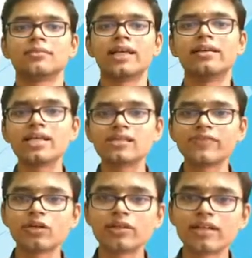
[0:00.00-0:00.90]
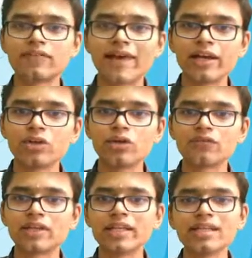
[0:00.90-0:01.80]
In this, we know that the value of
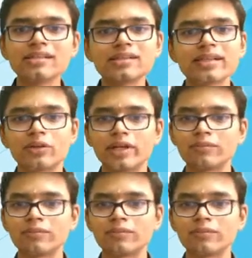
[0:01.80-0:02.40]
3 is 3 only,